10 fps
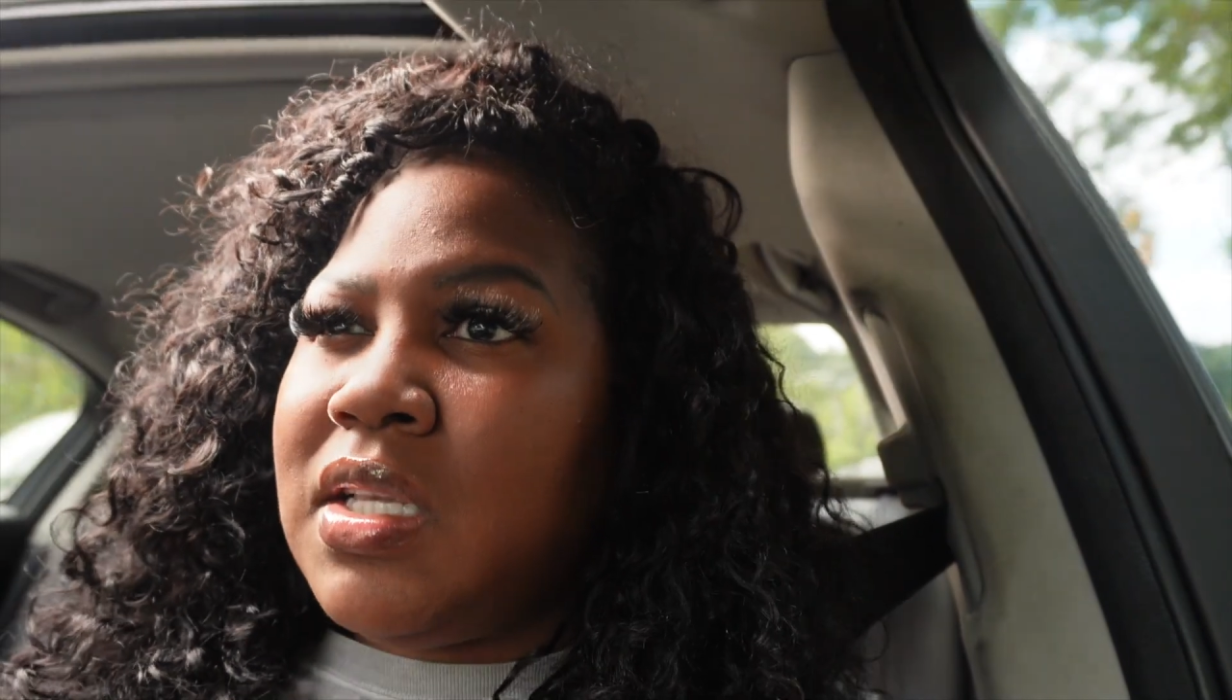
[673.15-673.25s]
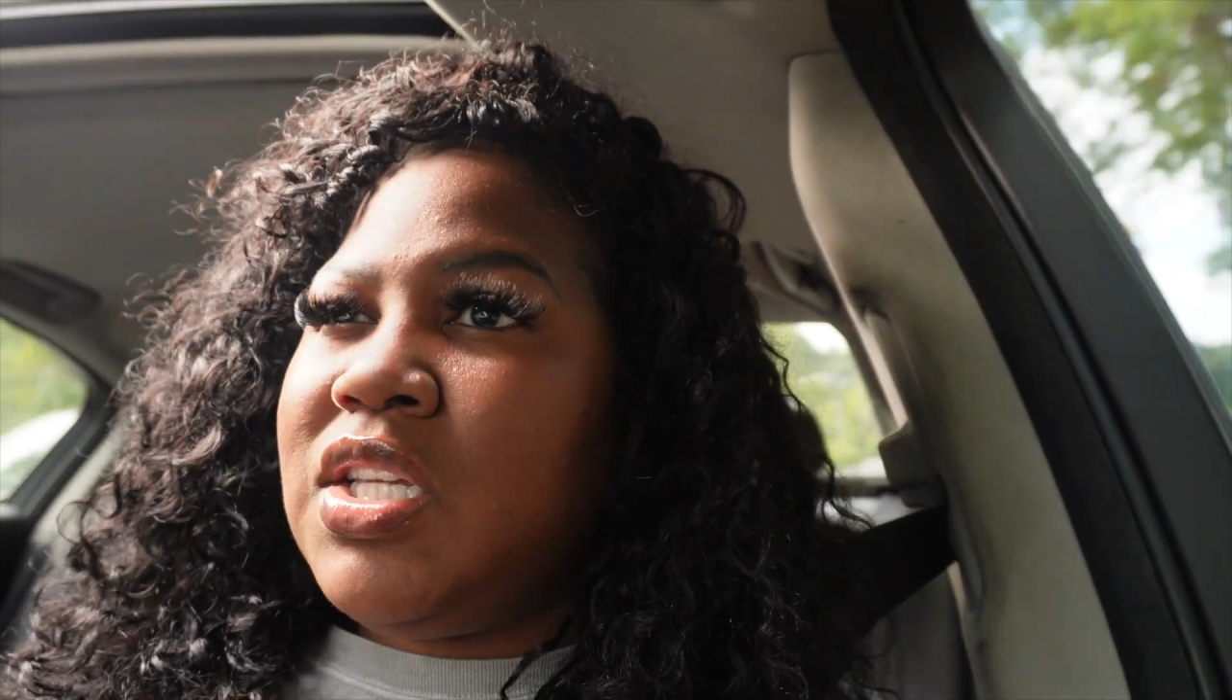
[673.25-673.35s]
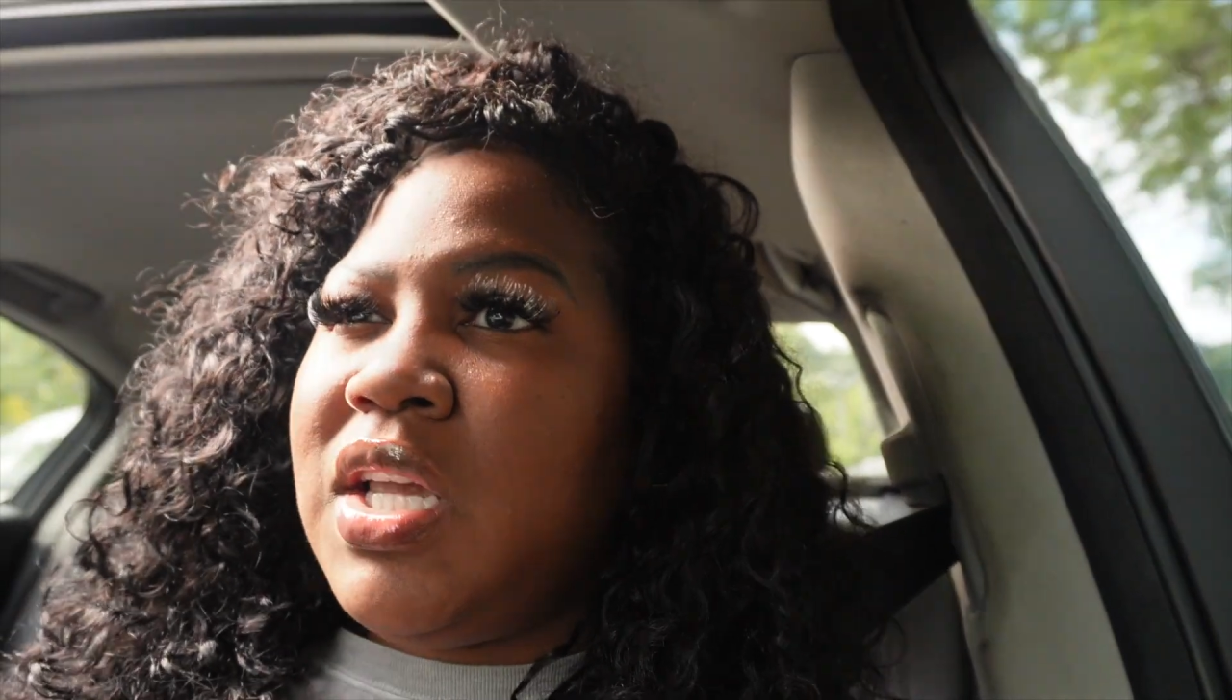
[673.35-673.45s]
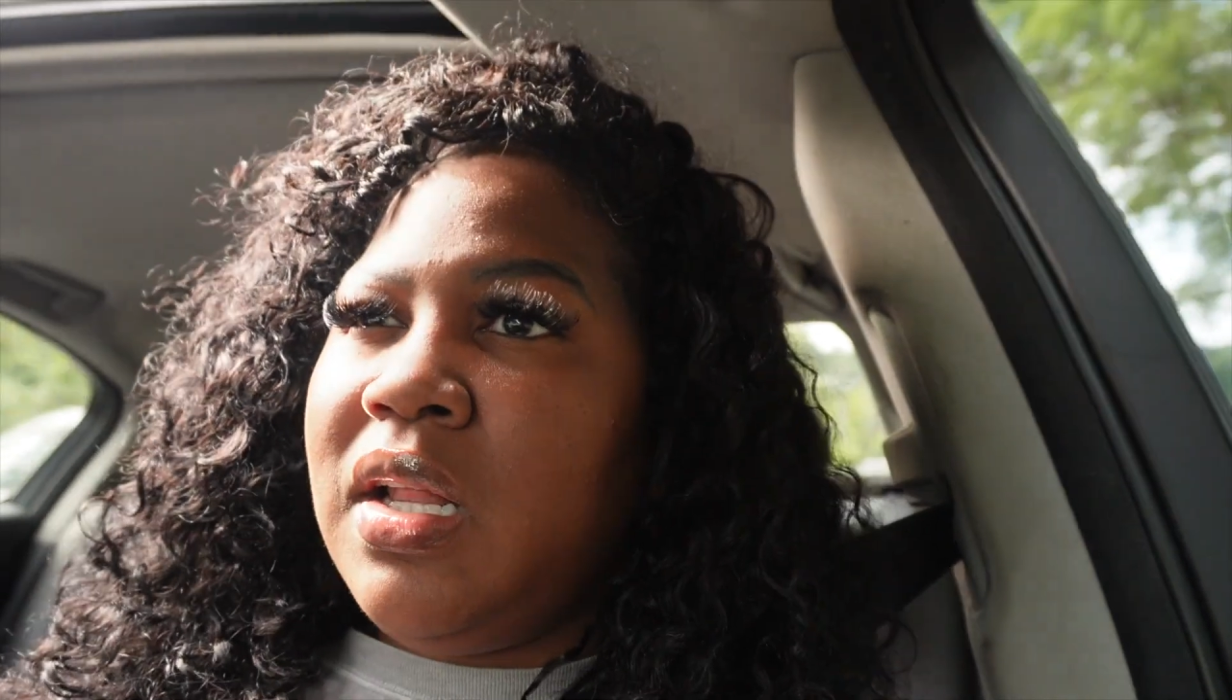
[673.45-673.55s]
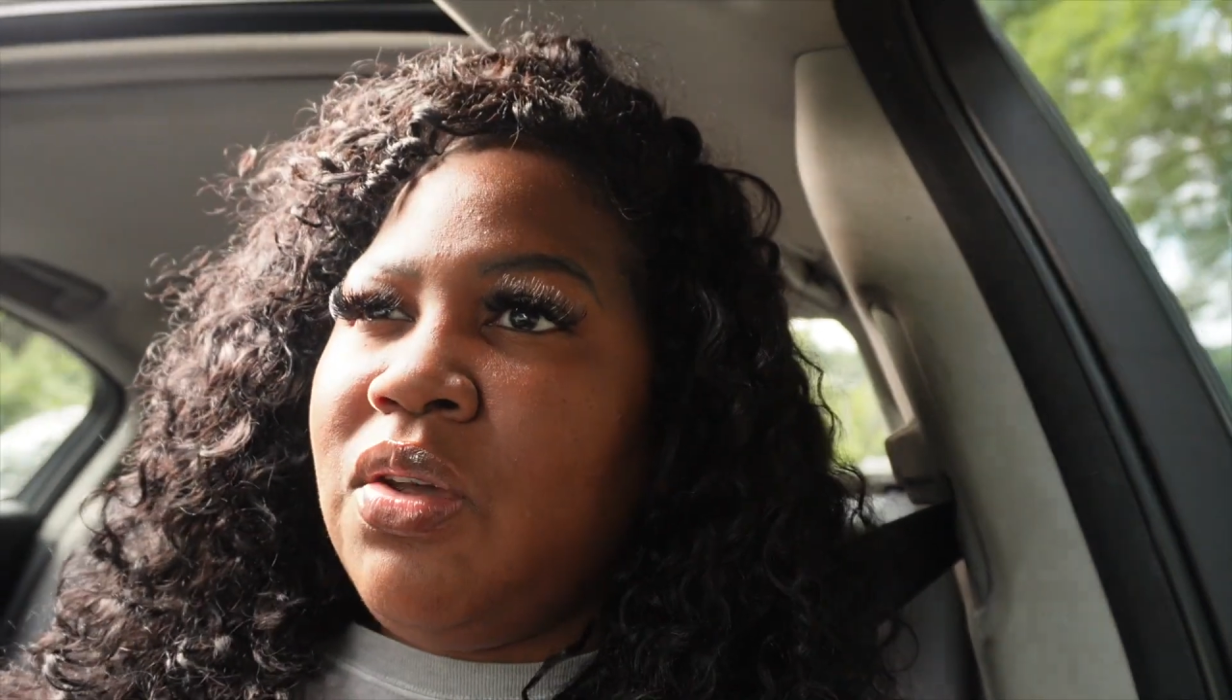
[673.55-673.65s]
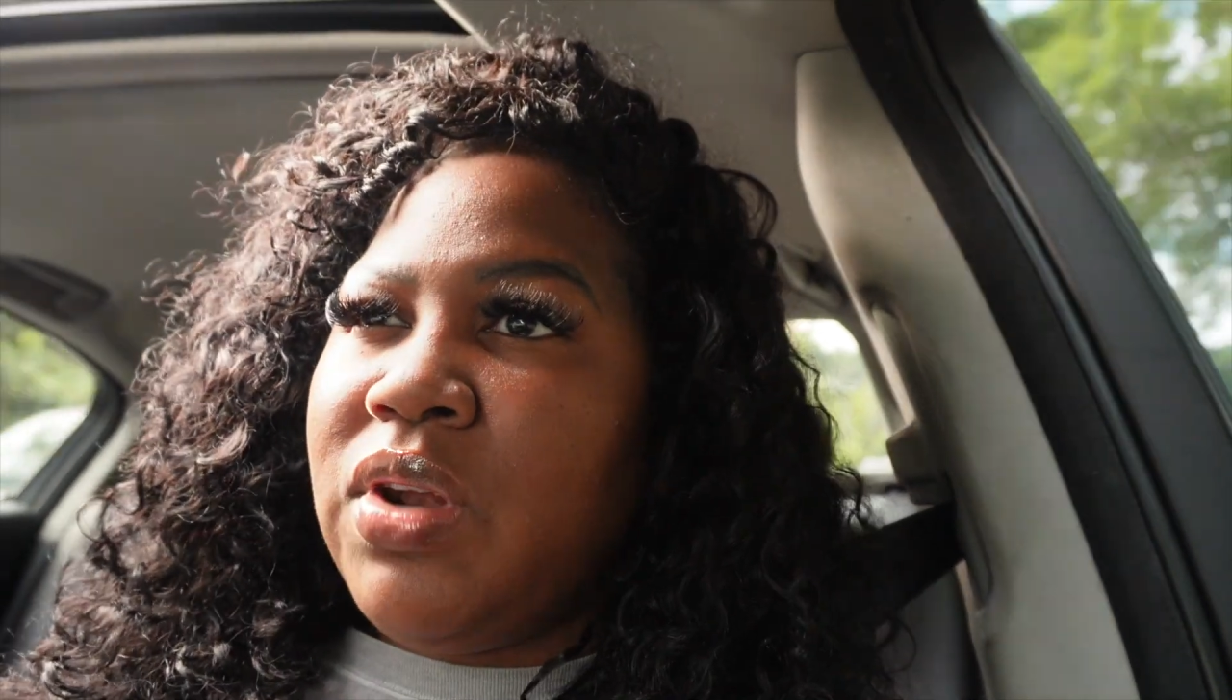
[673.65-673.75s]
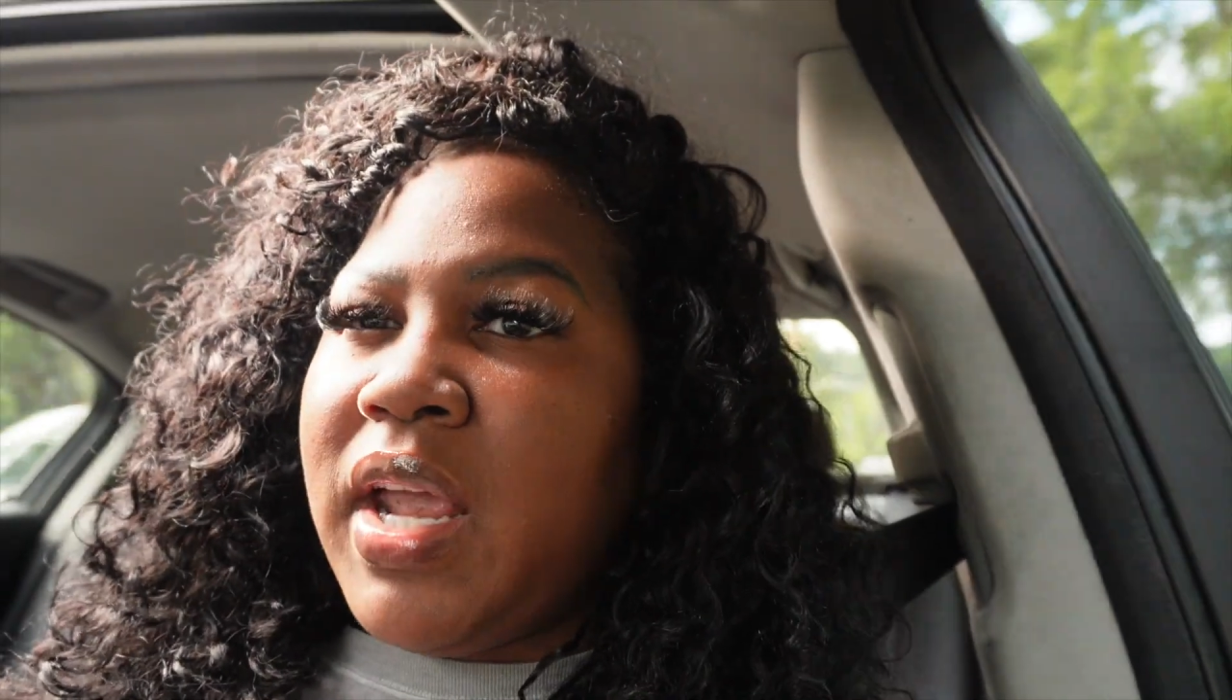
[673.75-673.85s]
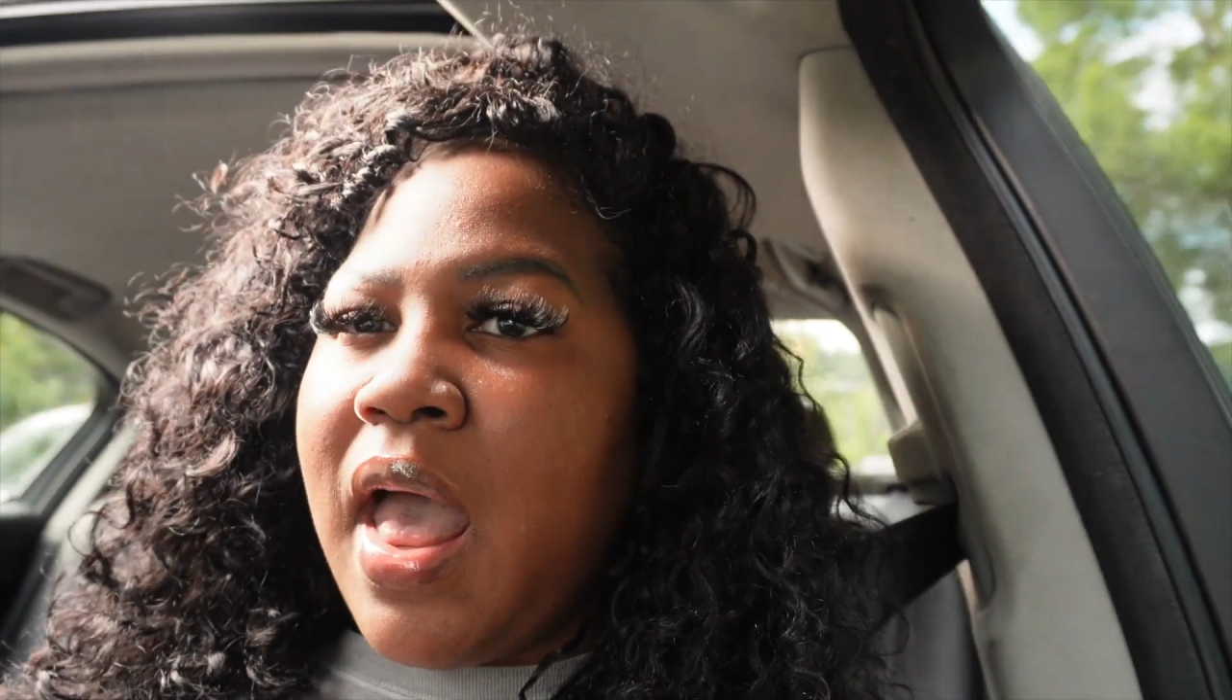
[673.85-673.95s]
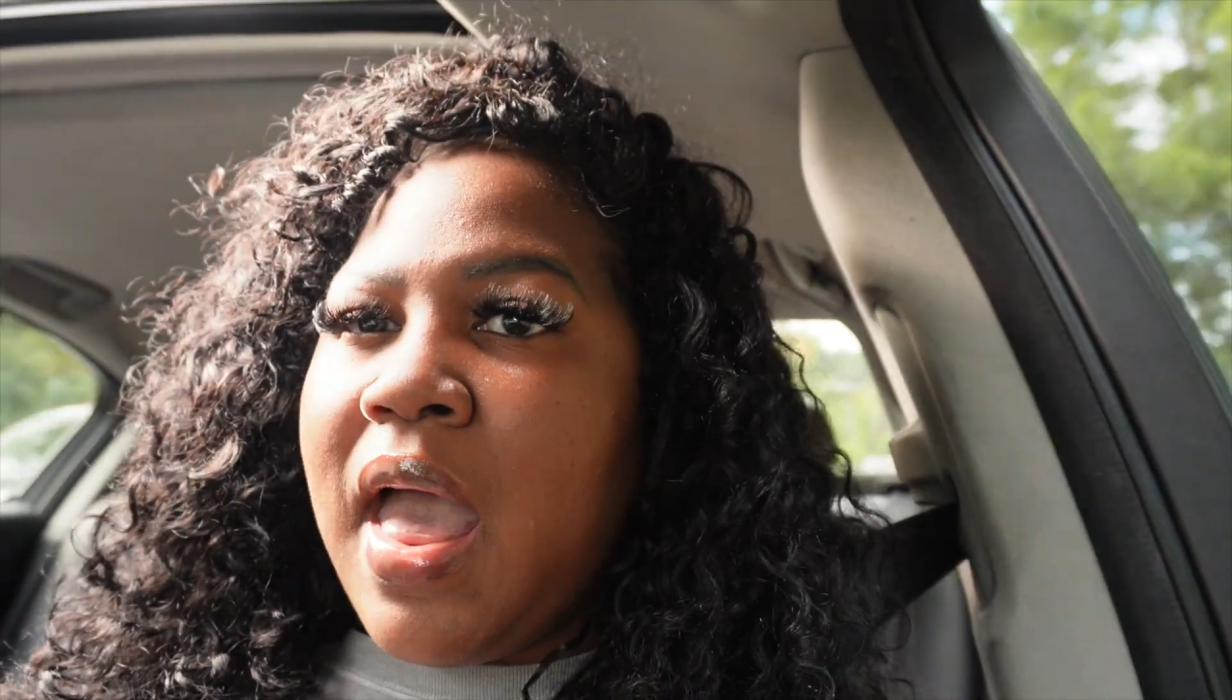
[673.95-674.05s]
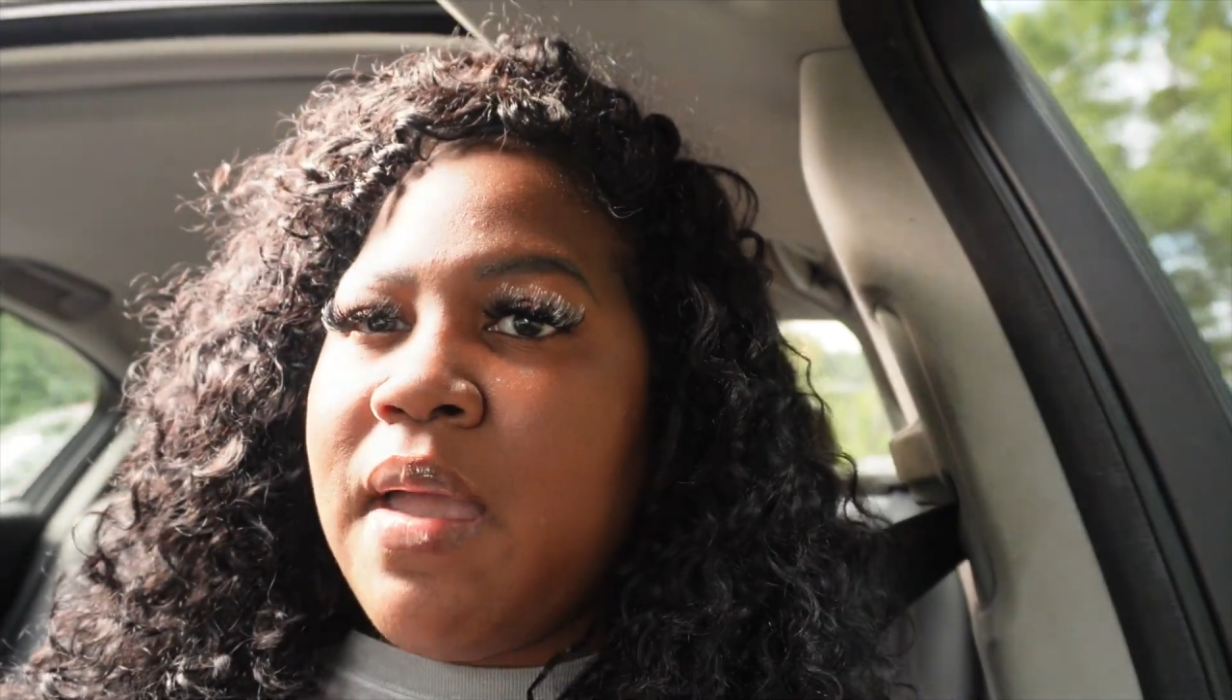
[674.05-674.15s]
chilly on the
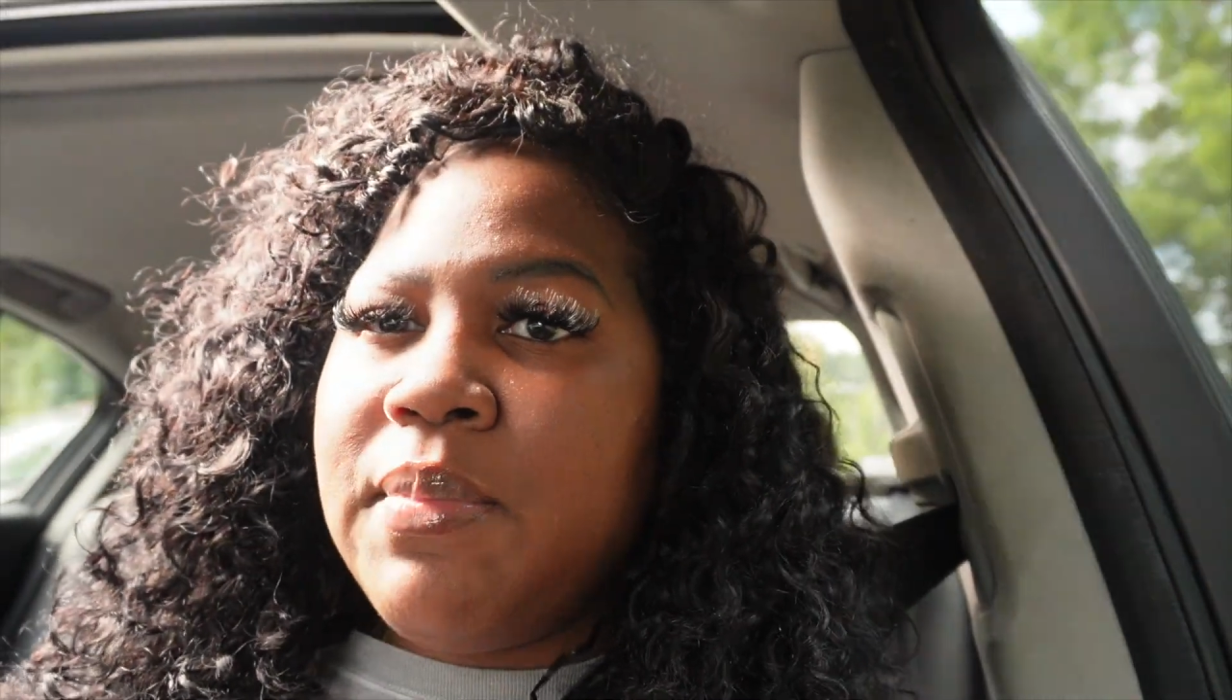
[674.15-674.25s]
yacht.